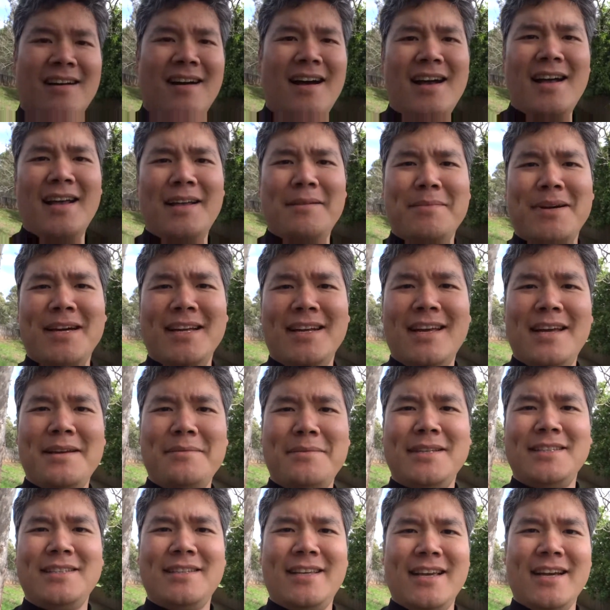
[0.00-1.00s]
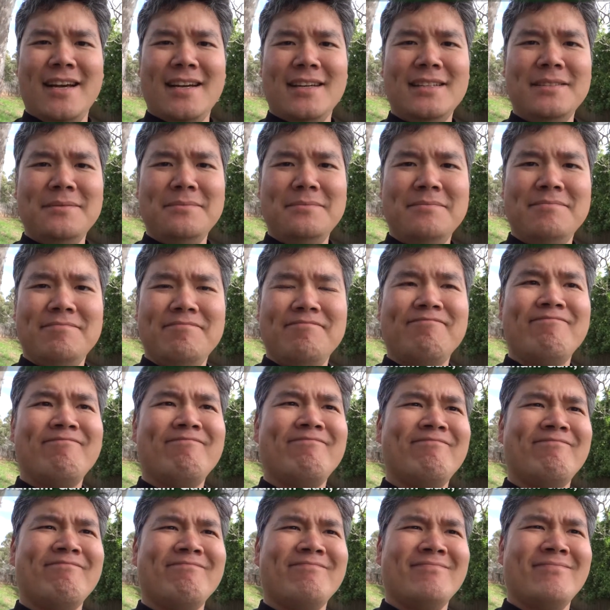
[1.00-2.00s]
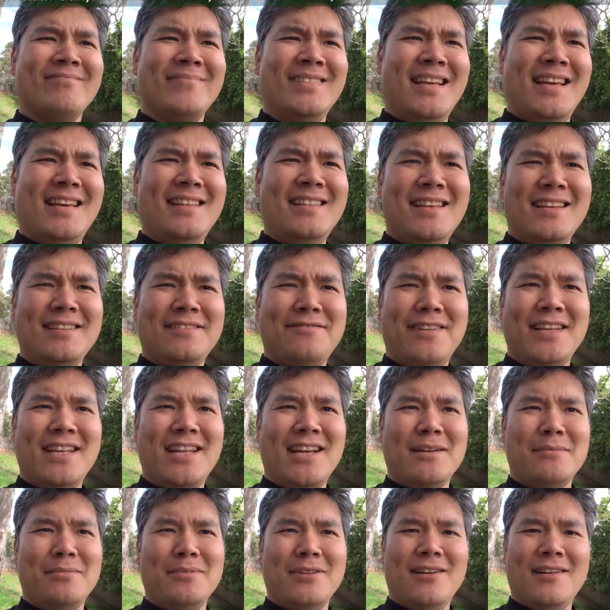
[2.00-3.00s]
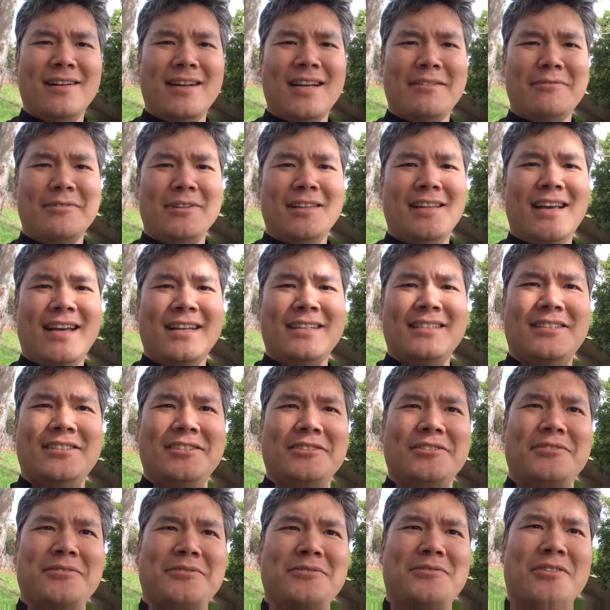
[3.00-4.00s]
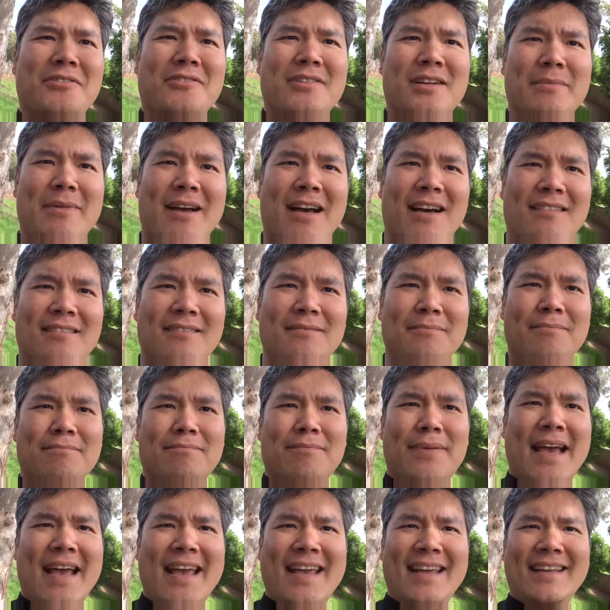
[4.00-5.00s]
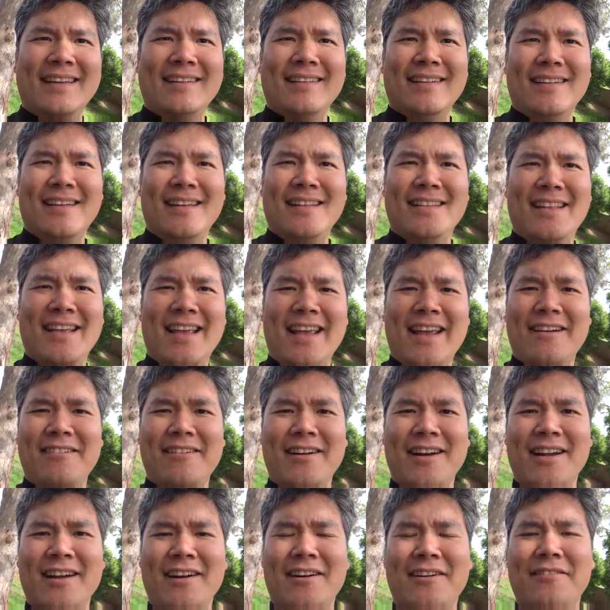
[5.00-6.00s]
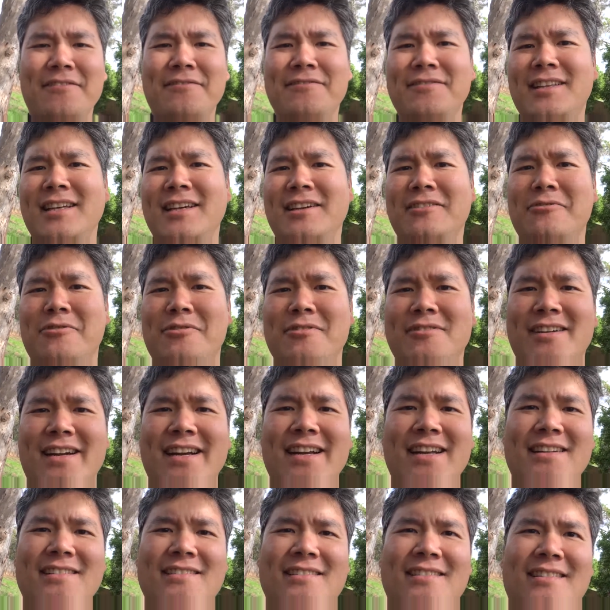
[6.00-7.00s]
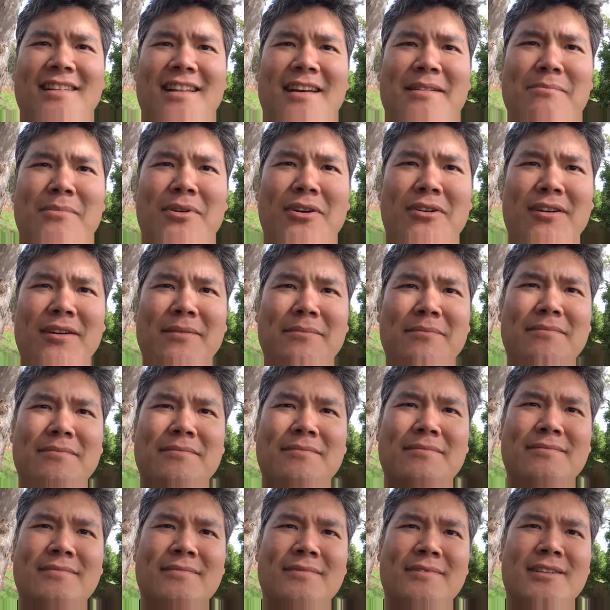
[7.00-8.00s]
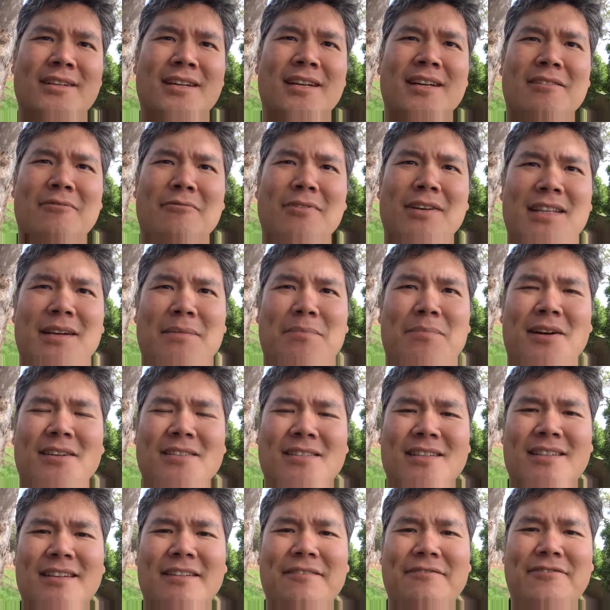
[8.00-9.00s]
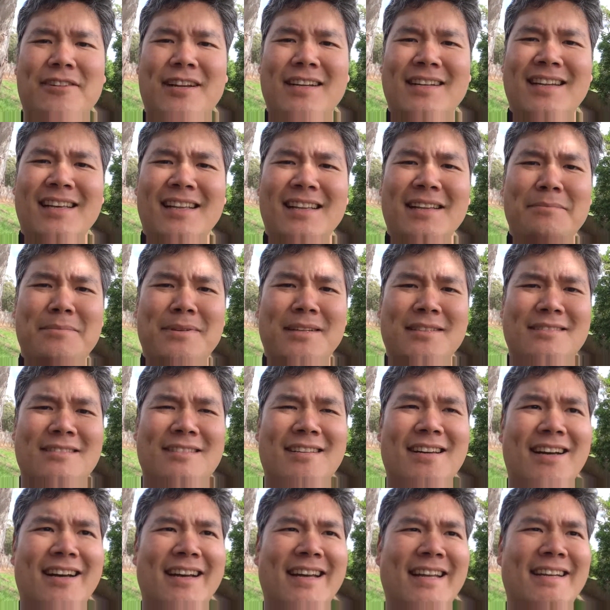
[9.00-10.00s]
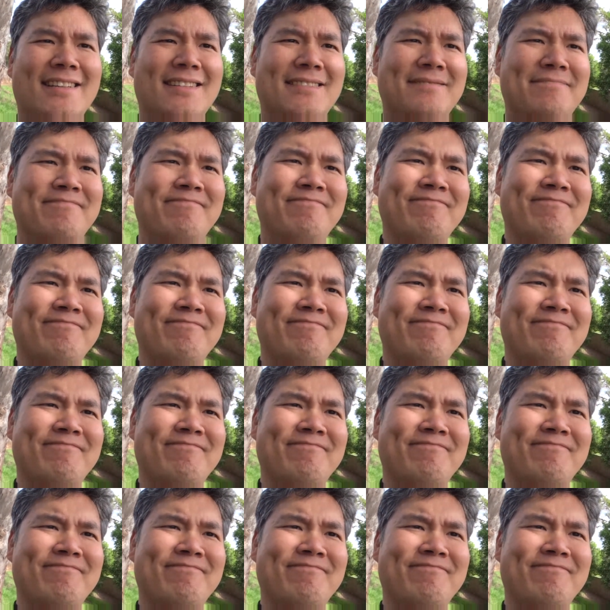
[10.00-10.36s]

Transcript: Hi, my name is Gyanam. In this video blog, I would like to talk about pain in the area of the quadratus lumborum with a positive Trendelenburg sign.